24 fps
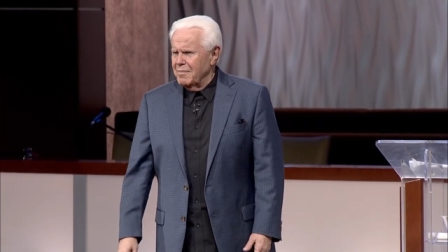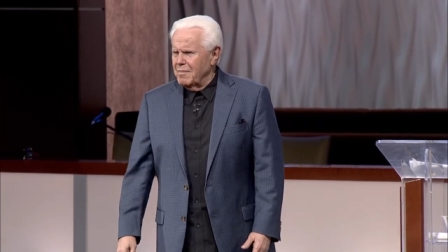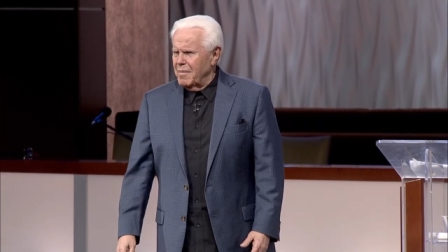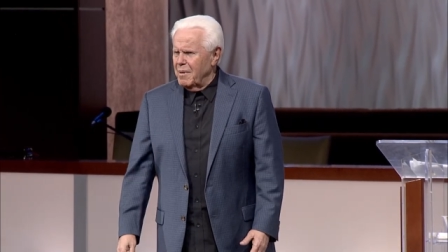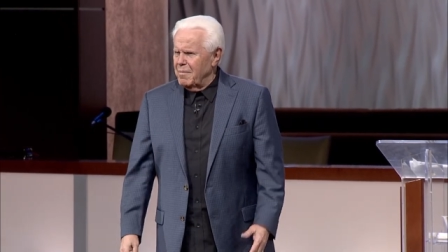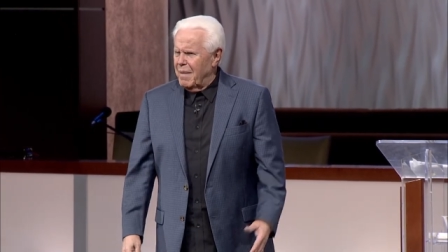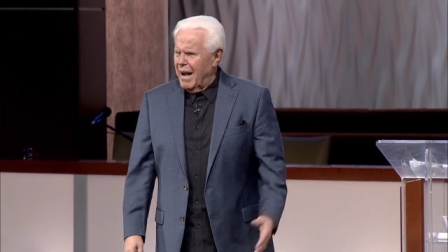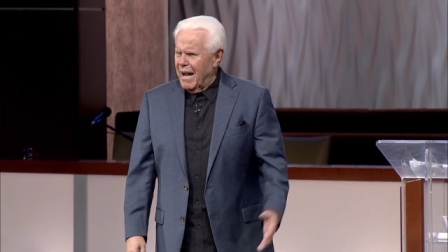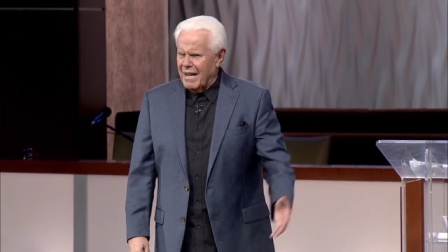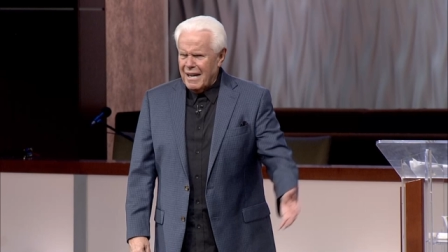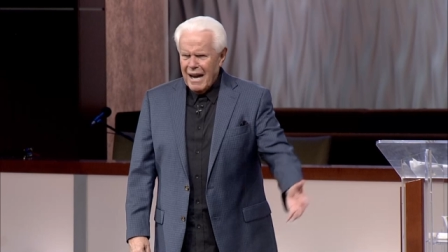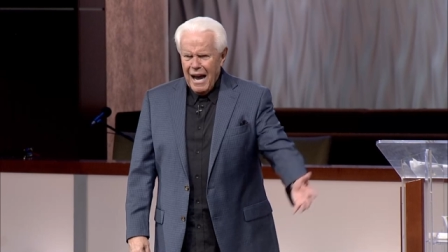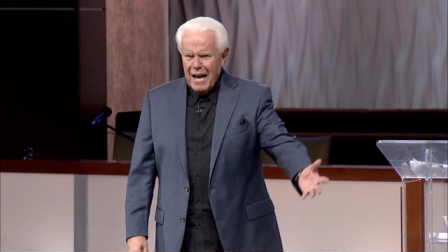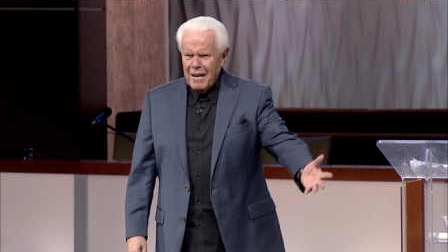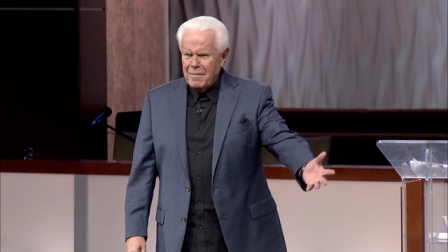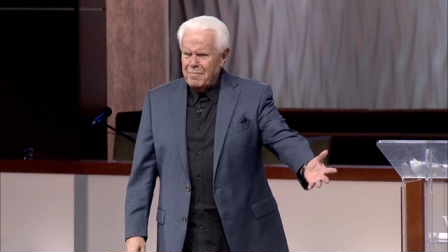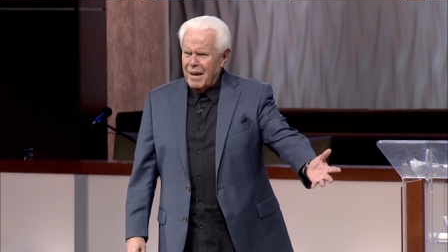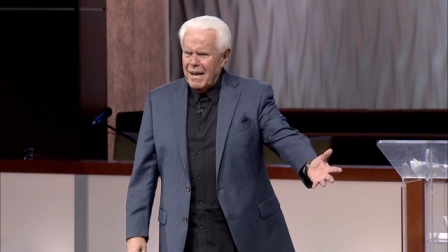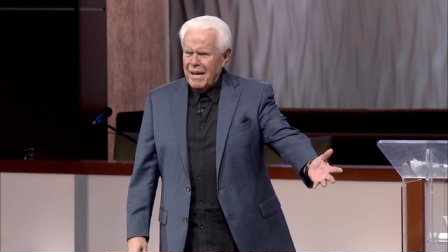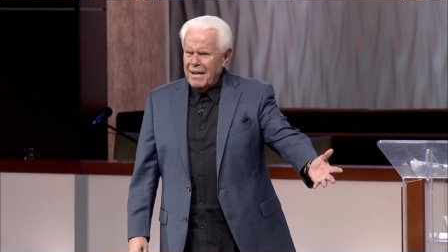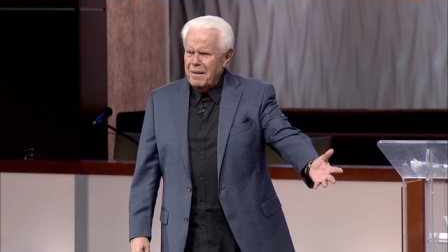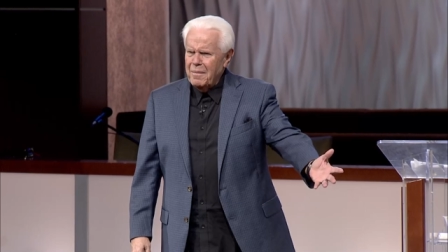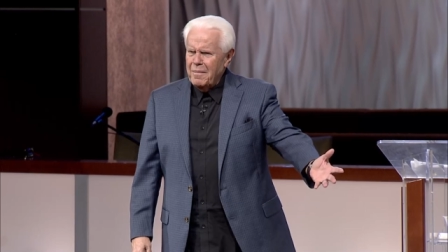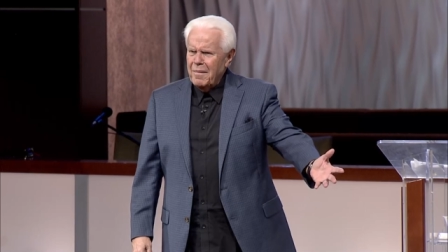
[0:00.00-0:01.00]
But my God,
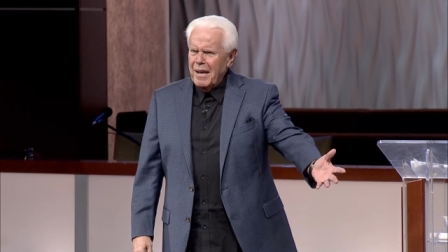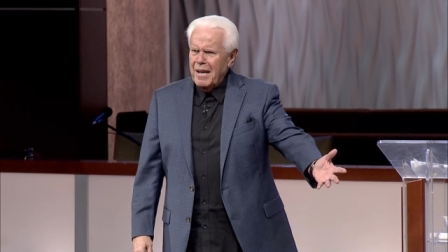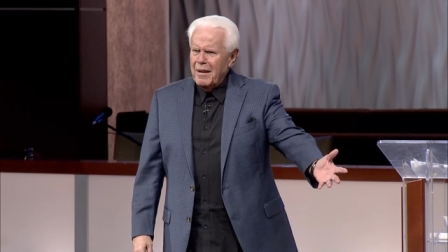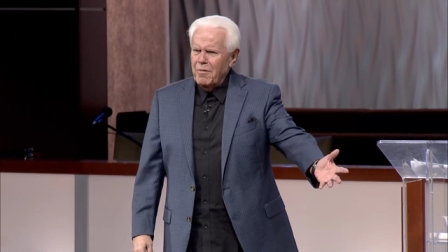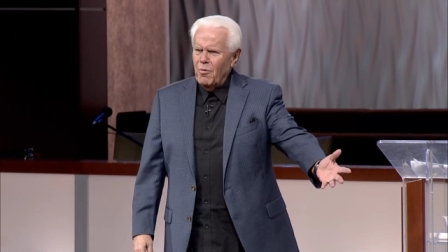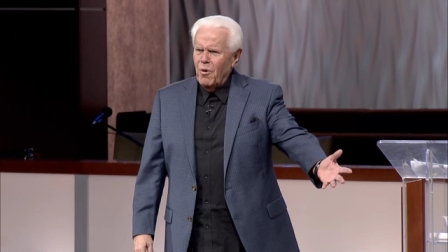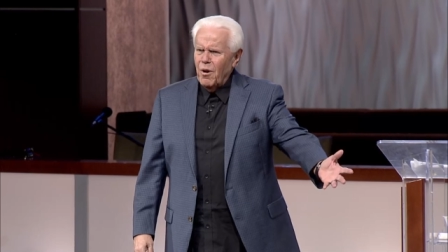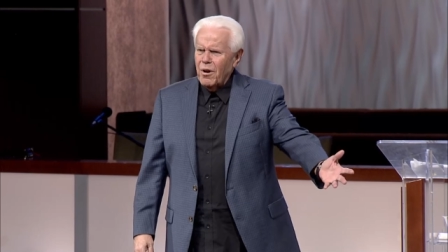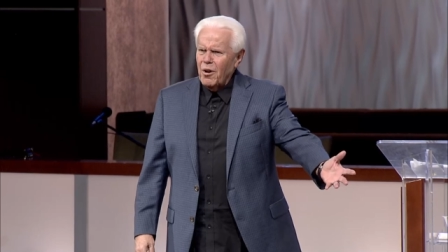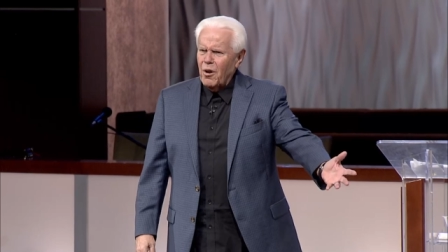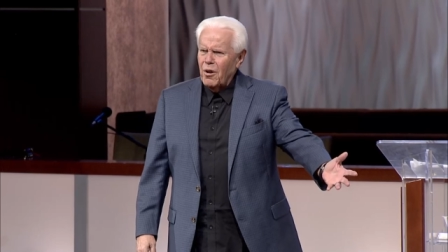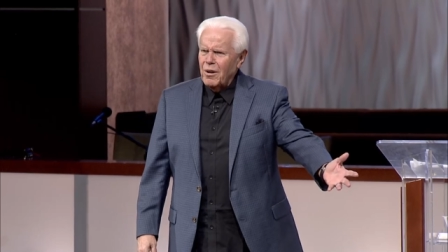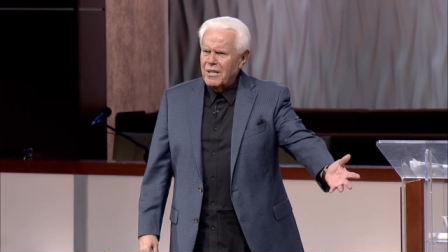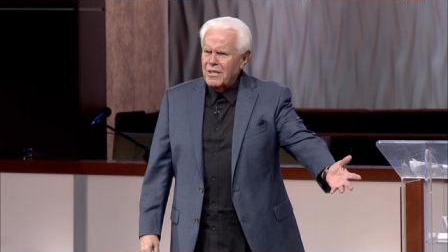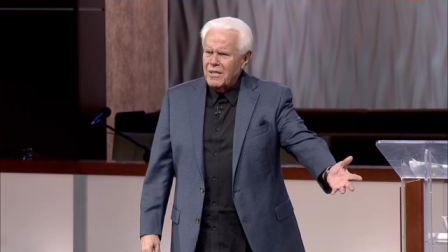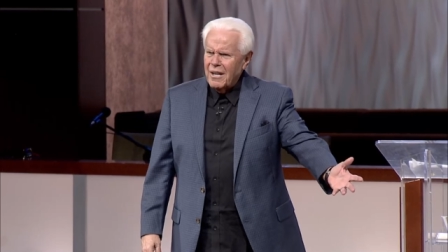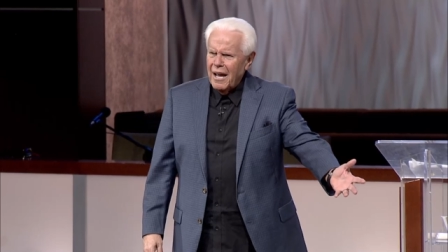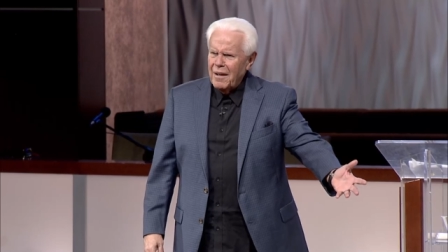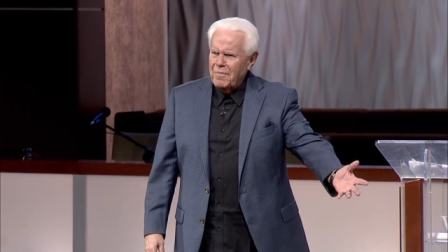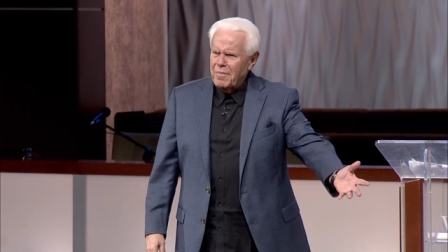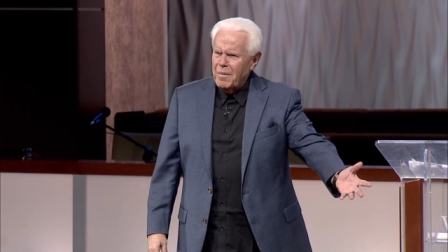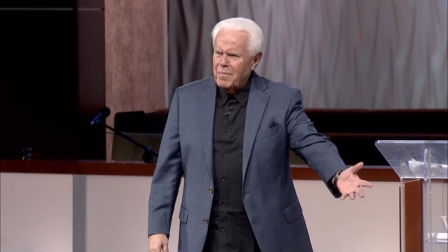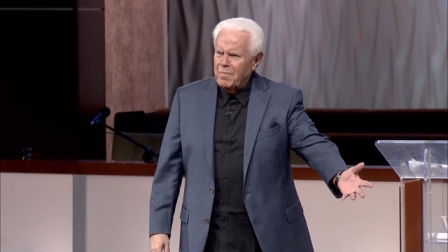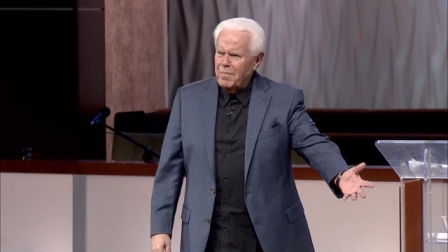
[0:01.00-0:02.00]
man, the man worked all his
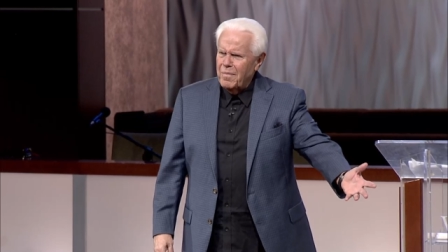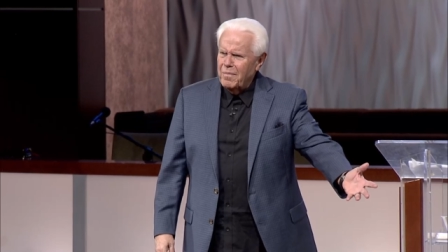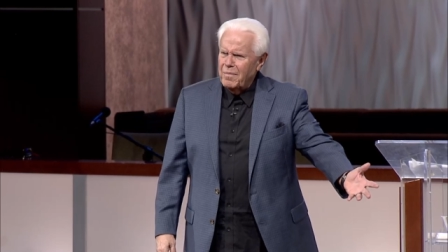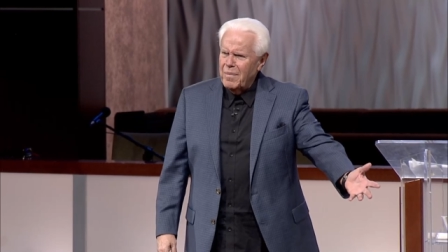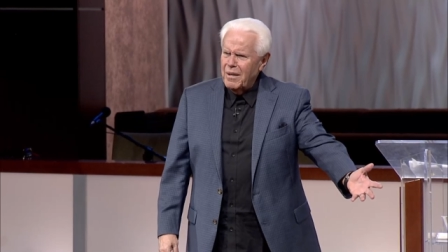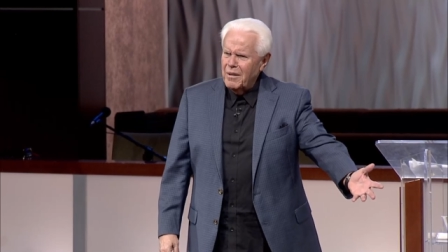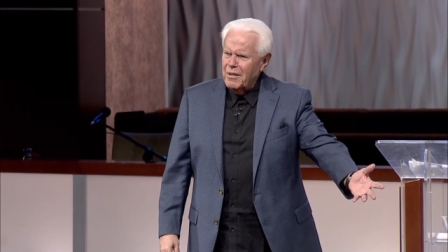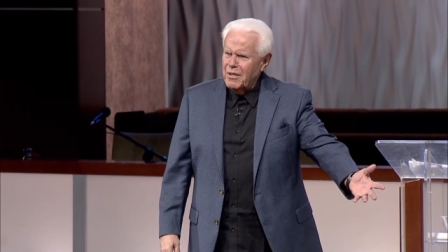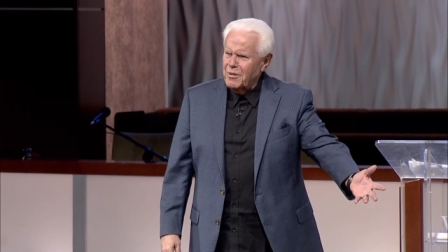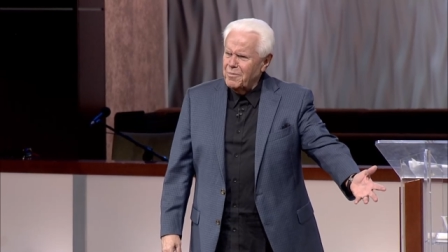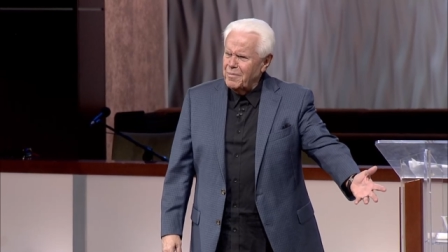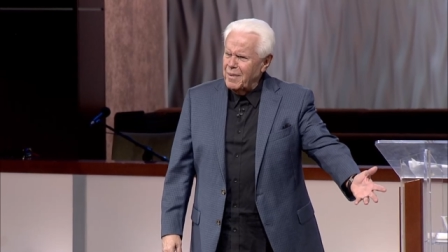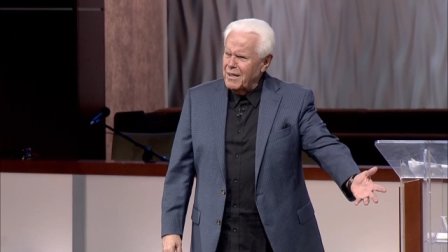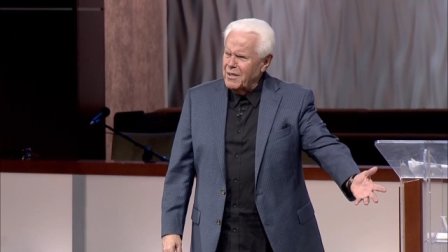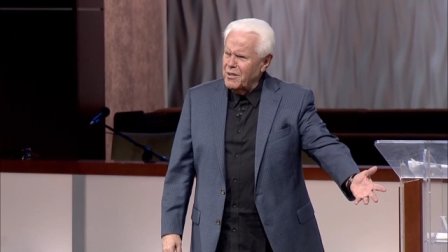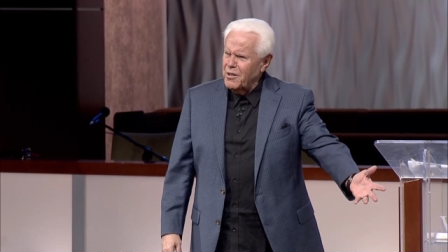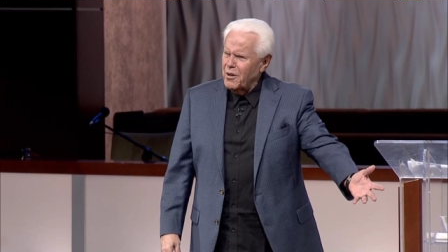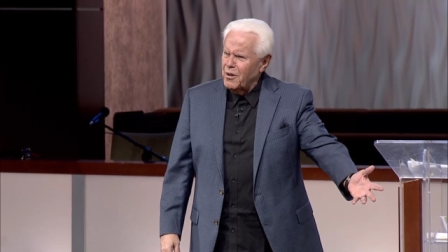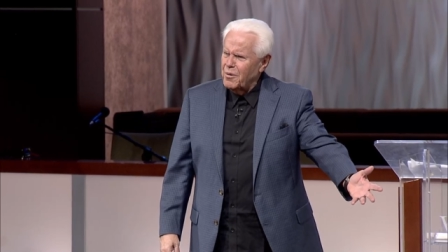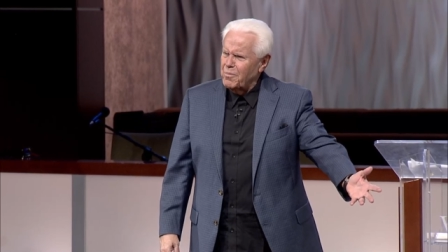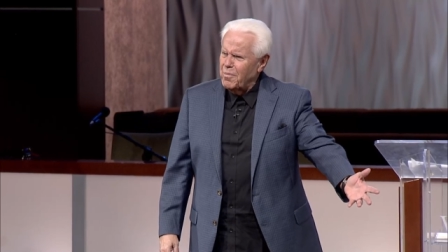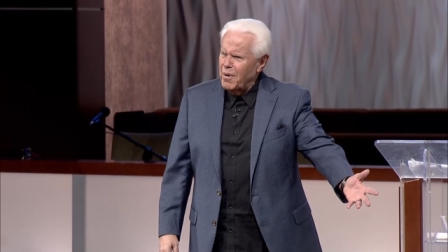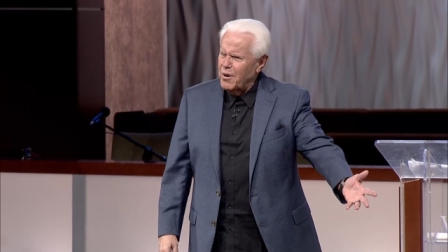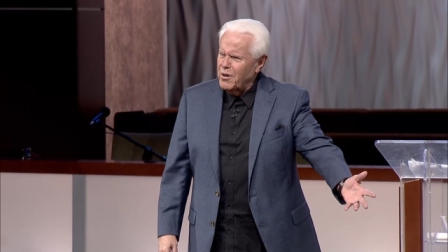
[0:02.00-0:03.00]
life to build his business. You're
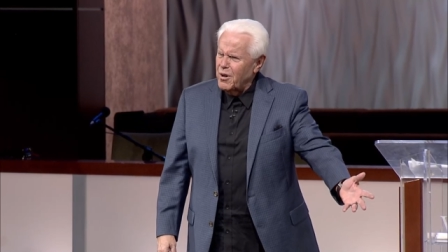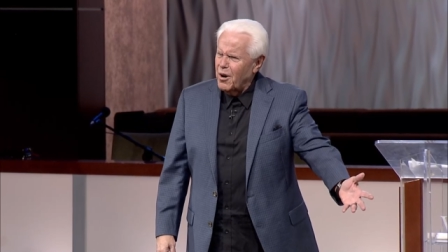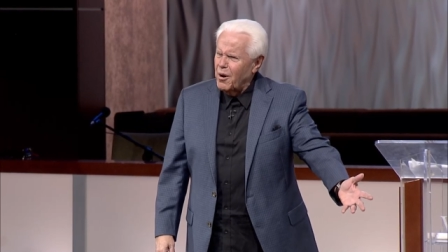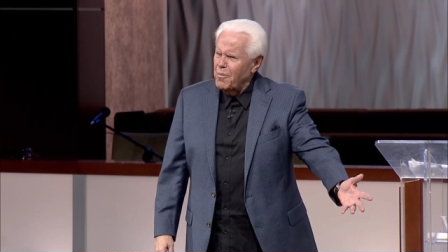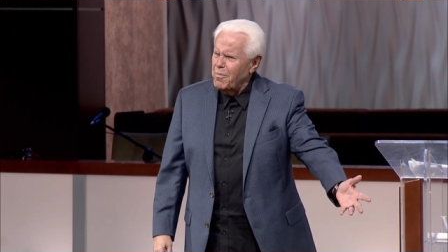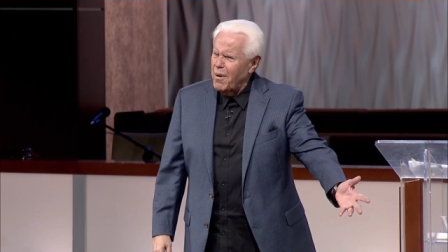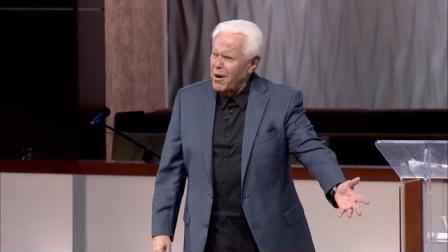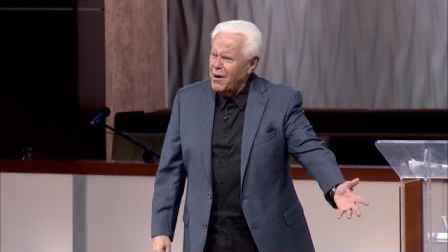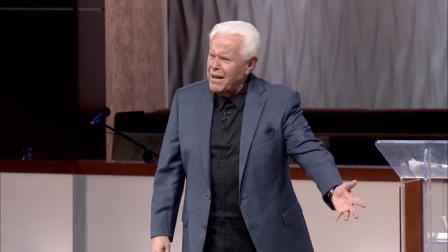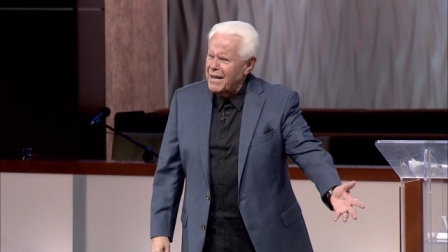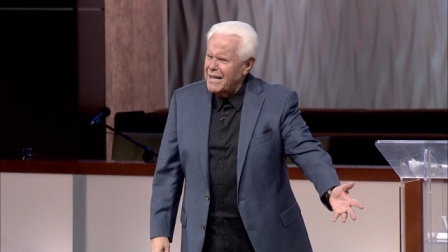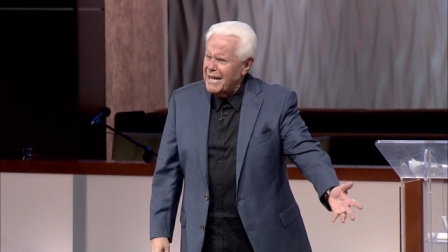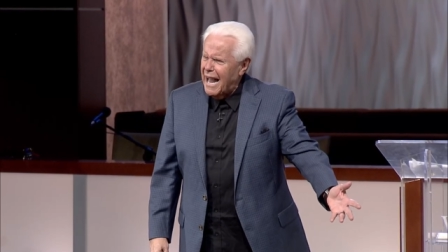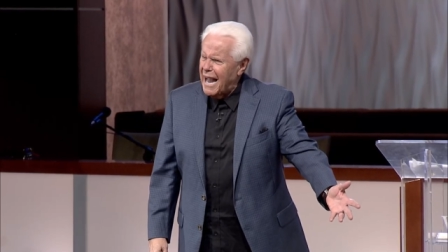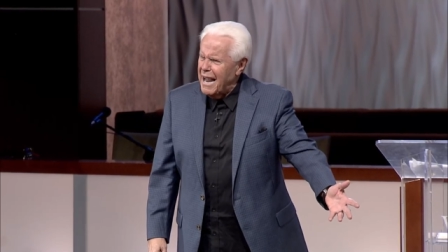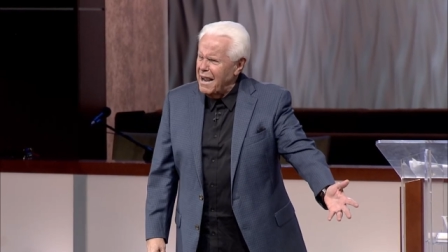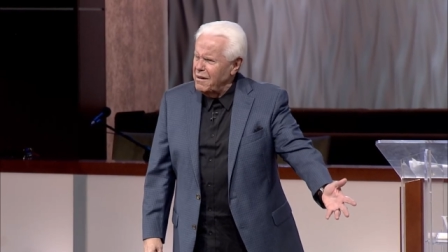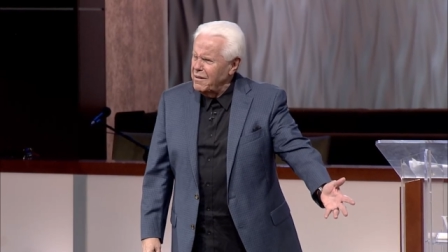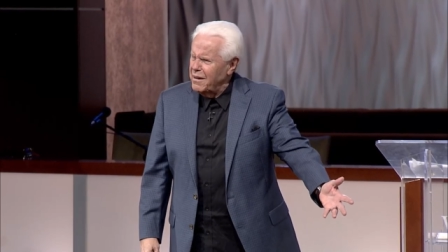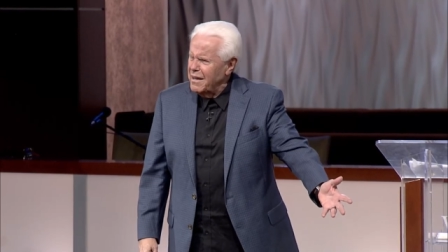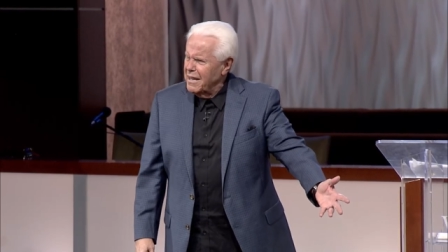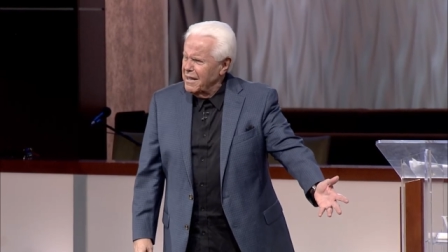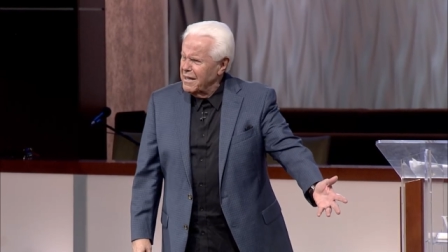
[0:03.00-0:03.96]
going to burn it down?